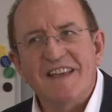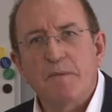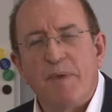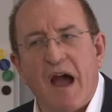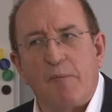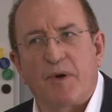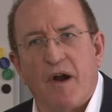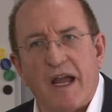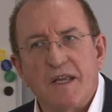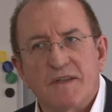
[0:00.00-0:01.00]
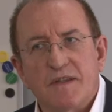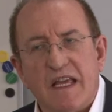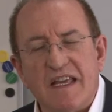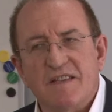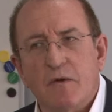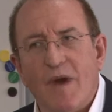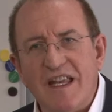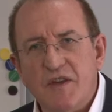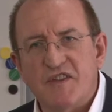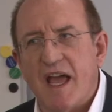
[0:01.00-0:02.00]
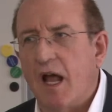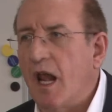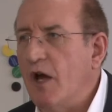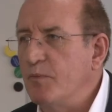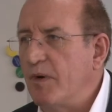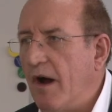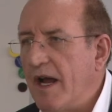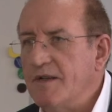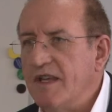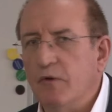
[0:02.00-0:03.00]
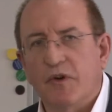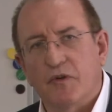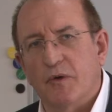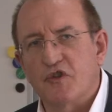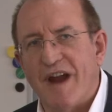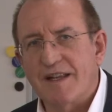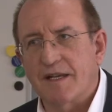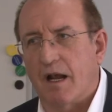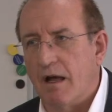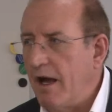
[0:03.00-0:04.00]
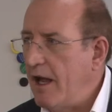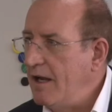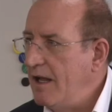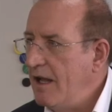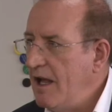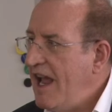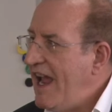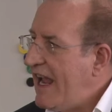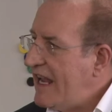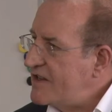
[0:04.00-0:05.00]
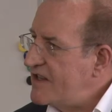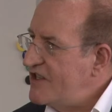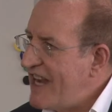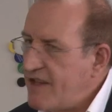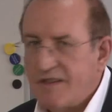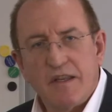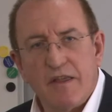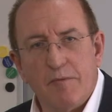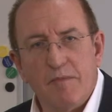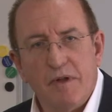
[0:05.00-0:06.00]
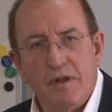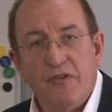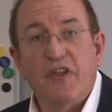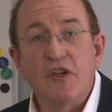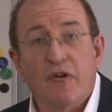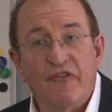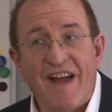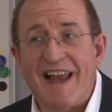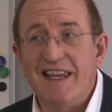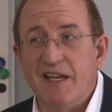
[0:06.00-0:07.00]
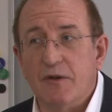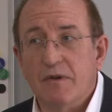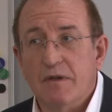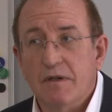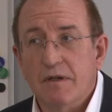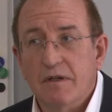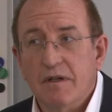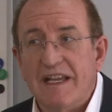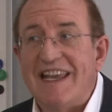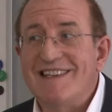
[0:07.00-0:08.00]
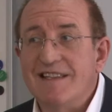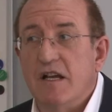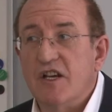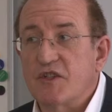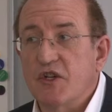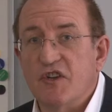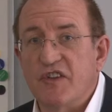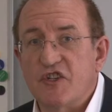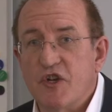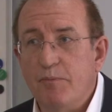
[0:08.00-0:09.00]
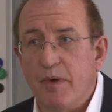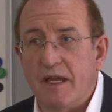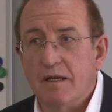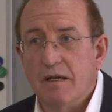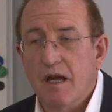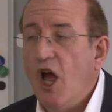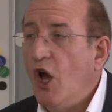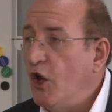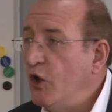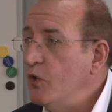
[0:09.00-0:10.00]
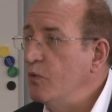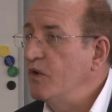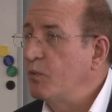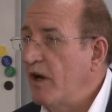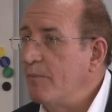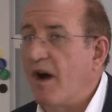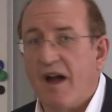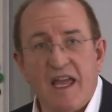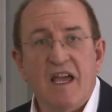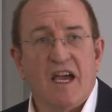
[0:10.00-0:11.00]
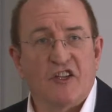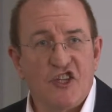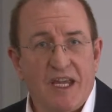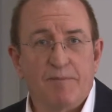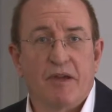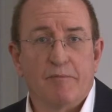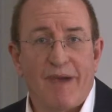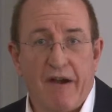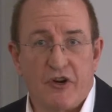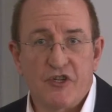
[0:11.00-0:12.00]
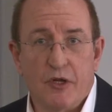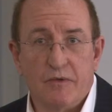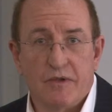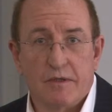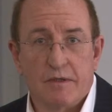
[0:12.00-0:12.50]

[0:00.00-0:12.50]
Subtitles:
is about price is that when you set a low price in order to attract a client, it suggests to them that your value isn't good as it should be. Who would want to buy a cheap parachute?